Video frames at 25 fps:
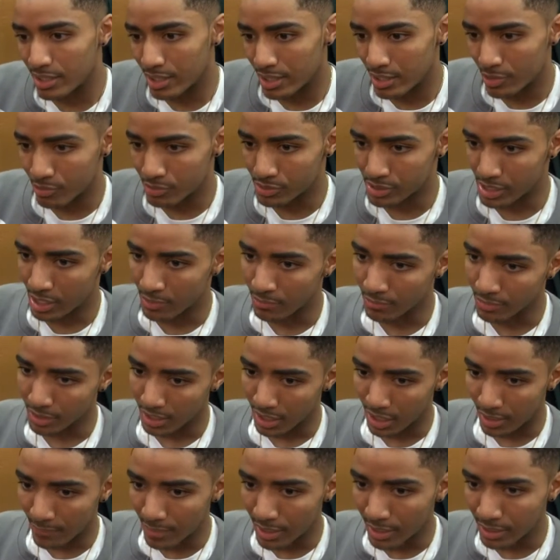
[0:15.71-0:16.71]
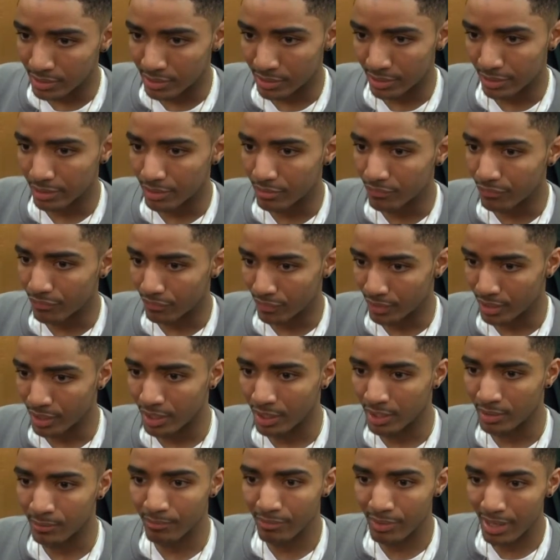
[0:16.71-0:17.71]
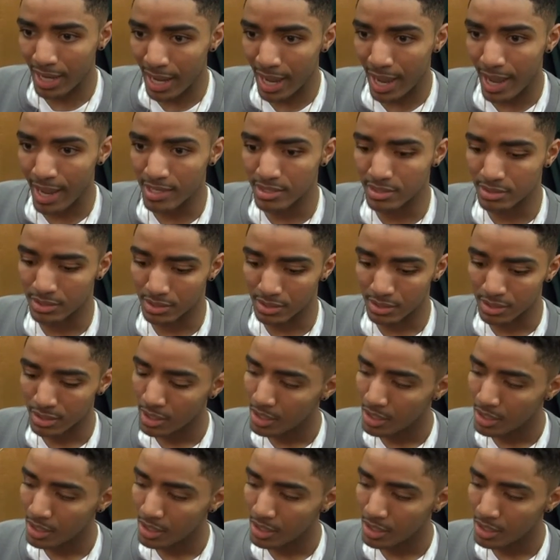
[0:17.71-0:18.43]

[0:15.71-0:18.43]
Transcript: He was able to come out there, defend, pass, and,